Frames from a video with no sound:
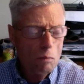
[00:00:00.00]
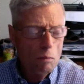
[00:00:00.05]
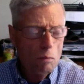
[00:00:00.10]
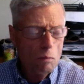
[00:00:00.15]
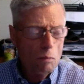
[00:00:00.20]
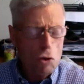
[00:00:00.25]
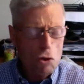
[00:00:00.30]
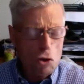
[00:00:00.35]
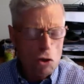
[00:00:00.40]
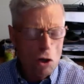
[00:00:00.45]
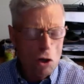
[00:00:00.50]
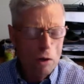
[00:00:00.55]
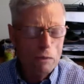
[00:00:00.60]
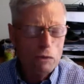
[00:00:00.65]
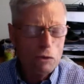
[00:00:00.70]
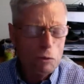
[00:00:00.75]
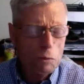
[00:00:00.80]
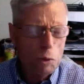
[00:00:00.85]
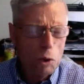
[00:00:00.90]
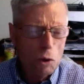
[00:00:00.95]
most
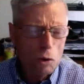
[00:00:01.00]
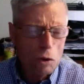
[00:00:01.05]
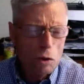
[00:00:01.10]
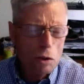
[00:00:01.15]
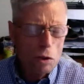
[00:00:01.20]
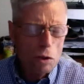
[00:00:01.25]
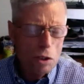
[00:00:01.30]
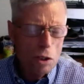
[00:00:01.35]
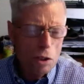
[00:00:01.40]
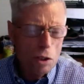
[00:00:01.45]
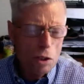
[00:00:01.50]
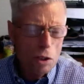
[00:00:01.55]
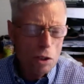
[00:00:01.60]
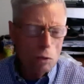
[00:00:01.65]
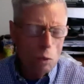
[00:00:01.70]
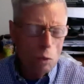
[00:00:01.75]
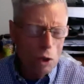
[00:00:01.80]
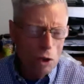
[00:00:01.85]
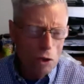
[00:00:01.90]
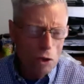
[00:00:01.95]
comfortable to deal
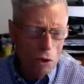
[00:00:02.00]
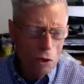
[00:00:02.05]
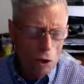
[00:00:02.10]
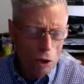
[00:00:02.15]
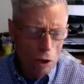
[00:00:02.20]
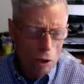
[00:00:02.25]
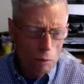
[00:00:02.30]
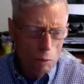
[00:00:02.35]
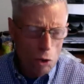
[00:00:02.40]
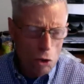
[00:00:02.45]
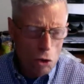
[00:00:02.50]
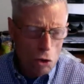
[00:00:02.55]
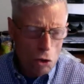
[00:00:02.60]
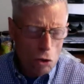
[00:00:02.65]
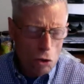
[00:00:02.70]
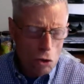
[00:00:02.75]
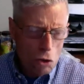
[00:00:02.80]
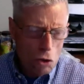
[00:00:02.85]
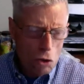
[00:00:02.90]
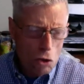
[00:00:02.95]
with the
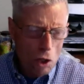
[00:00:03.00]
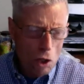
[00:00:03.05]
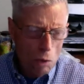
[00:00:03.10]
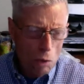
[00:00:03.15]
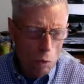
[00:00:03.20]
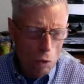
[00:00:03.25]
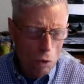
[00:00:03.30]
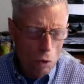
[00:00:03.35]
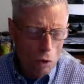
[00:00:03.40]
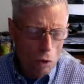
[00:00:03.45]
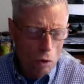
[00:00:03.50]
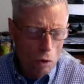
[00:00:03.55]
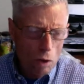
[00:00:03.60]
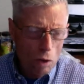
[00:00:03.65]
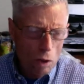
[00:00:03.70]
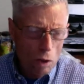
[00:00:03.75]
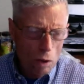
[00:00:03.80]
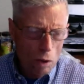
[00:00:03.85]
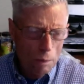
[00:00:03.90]
images that were